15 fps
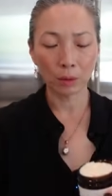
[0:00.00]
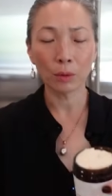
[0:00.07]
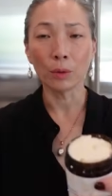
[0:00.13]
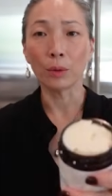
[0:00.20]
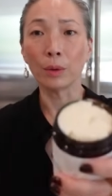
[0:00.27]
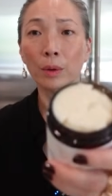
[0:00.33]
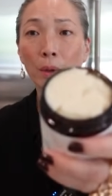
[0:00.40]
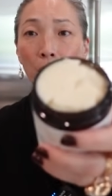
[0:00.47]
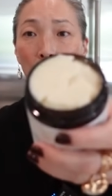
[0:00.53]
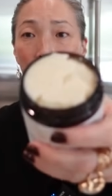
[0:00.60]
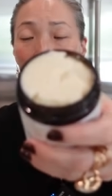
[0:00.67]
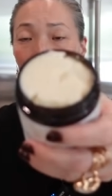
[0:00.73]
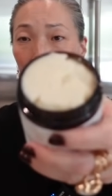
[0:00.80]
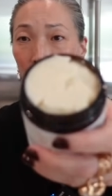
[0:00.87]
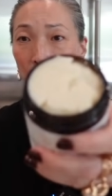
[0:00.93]
Ooh,
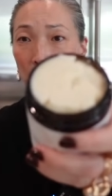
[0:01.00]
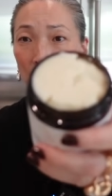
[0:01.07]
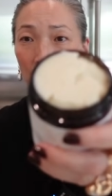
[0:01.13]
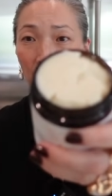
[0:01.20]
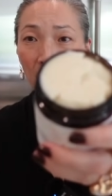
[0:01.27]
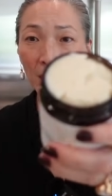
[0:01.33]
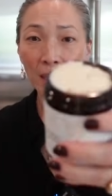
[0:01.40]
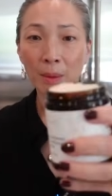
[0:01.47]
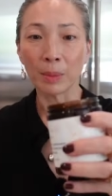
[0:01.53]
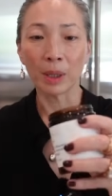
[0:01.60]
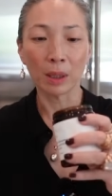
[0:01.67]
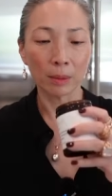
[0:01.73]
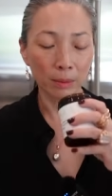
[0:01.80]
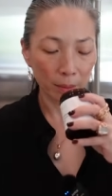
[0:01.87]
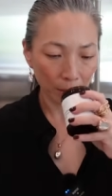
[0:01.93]
there's the body
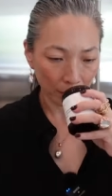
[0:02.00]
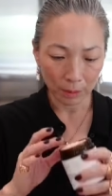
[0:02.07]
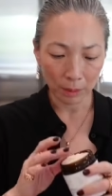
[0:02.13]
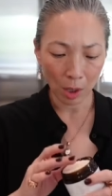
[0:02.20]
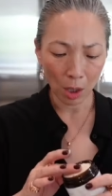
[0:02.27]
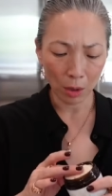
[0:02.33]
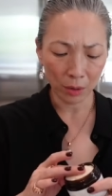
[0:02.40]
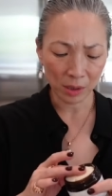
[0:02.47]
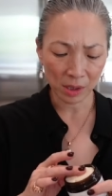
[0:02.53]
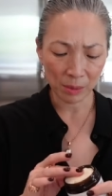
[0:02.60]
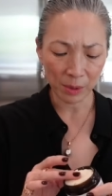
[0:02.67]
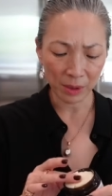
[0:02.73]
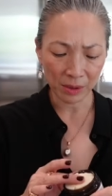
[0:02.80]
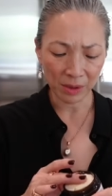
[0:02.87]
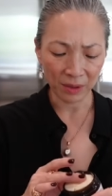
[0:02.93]
balm. Oh, it
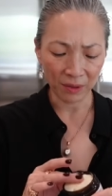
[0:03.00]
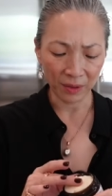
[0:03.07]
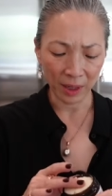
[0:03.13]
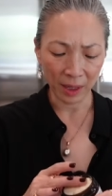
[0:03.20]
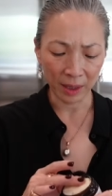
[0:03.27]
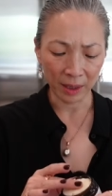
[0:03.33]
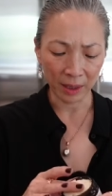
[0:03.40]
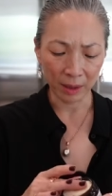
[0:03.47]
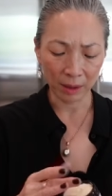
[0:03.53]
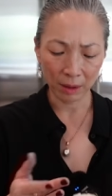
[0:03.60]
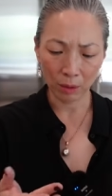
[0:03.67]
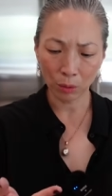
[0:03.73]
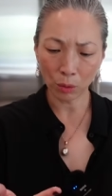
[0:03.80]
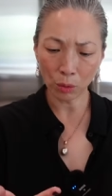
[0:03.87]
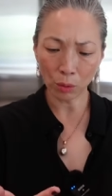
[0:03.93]
smells divine.
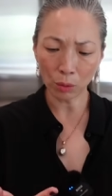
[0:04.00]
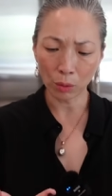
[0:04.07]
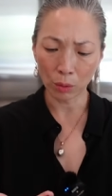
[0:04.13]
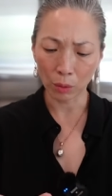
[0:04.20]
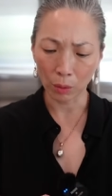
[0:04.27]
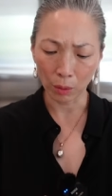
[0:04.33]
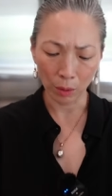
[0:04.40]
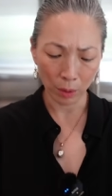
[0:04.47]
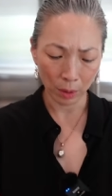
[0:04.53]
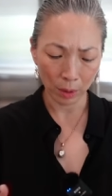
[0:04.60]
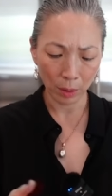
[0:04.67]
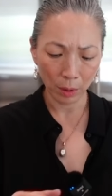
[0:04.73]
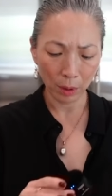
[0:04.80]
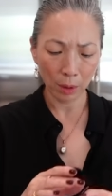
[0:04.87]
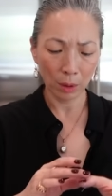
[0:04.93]
Ooh,
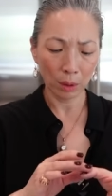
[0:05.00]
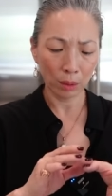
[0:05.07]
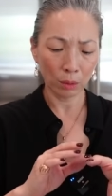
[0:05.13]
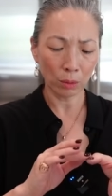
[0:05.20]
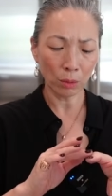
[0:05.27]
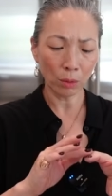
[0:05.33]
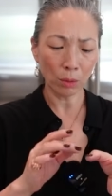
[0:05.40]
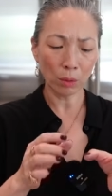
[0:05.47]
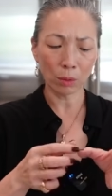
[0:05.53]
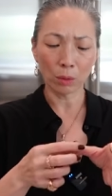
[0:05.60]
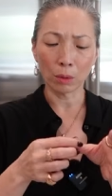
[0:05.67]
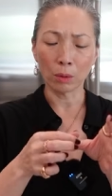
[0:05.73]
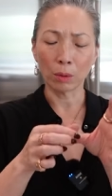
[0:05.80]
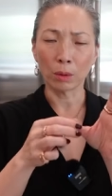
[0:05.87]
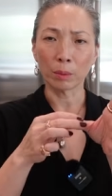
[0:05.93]

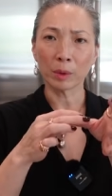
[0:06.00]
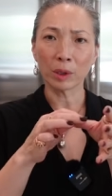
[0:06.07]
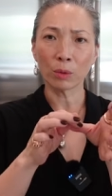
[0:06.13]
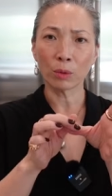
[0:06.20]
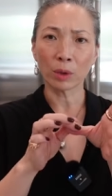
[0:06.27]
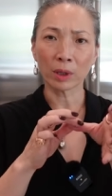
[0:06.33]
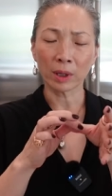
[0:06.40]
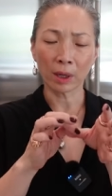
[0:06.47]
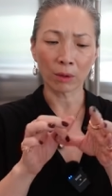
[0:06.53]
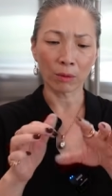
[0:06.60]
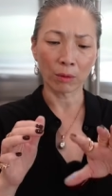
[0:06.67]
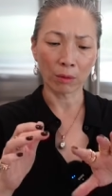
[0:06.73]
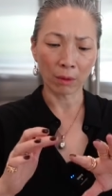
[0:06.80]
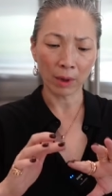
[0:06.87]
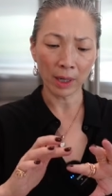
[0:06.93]
ooh, I'm gonna work that
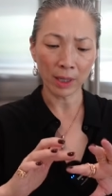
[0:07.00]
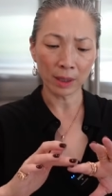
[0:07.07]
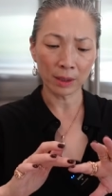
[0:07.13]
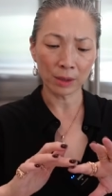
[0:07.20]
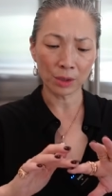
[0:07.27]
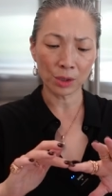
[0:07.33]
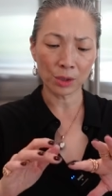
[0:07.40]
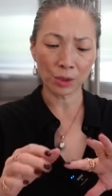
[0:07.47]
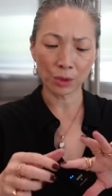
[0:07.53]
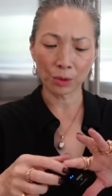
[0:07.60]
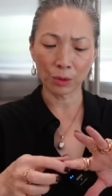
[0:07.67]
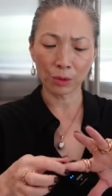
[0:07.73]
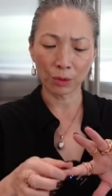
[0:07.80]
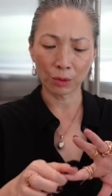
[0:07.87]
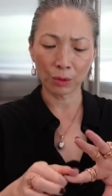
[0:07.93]
right
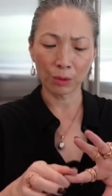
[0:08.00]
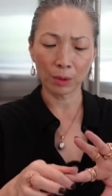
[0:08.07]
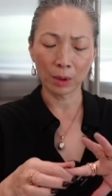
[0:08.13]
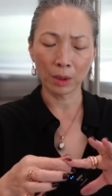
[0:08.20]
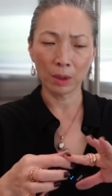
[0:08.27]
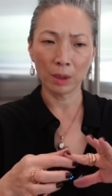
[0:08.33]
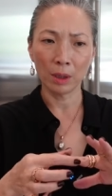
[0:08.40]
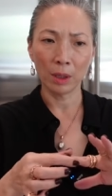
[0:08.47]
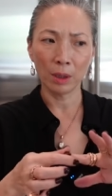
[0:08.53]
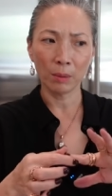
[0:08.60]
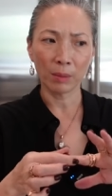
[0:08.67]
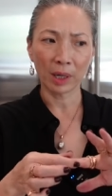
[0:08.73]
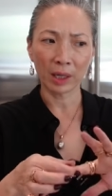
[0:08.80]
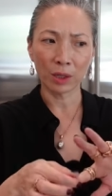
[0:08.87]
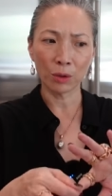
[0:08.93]
into
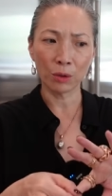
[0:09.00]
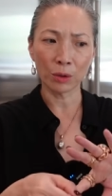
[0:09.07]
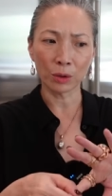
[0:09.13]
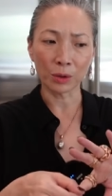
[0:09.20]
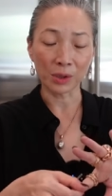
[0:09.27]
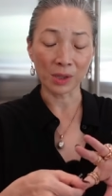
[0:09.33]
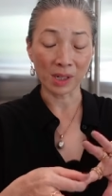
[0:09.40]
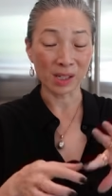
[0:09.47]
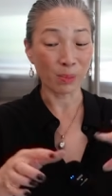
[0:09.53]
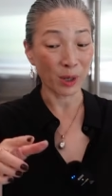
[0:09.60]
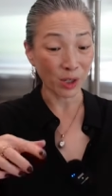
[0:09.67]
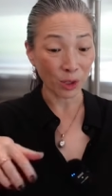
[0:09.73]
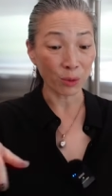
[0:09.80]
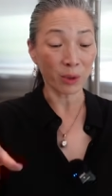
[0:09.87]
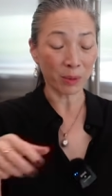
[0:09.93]
my cuticles,
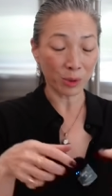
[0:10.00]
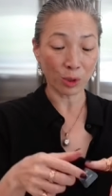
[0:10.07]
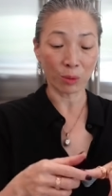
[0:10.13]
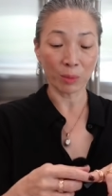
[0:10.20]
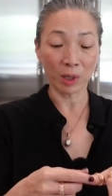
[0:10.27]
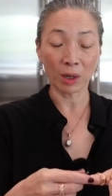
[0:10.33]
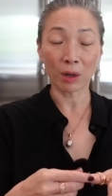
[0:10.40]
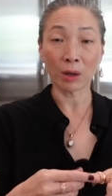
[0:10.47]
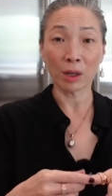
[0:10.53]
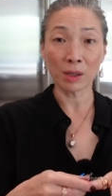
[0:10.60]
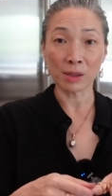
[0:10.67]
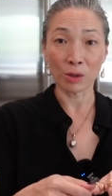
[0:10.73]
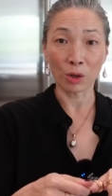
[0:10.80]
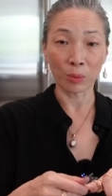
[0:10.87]
especially when I'm doing PR hauls and